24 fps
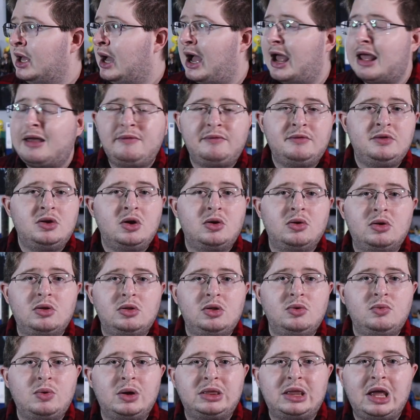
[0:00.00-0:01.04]
I have no
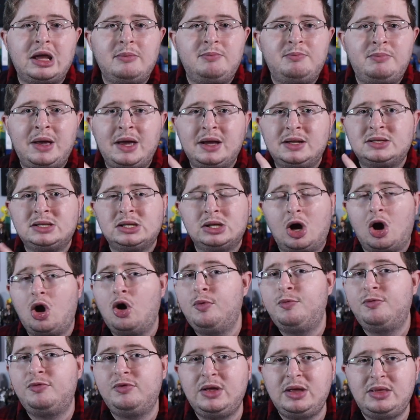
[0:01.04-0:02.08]
clue what they picked.
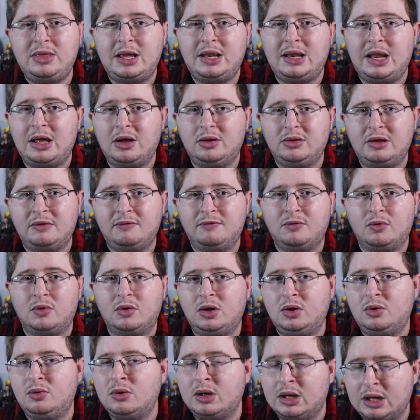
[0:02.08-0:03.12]
Hopefully they nailed it for
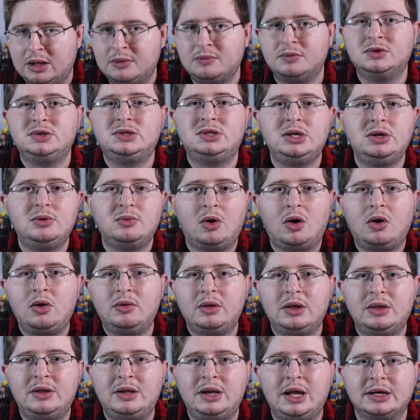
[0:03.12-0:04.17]
you. We'll see you all
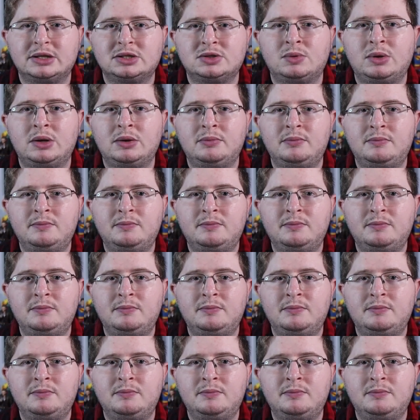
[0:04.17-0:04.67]
in the next one.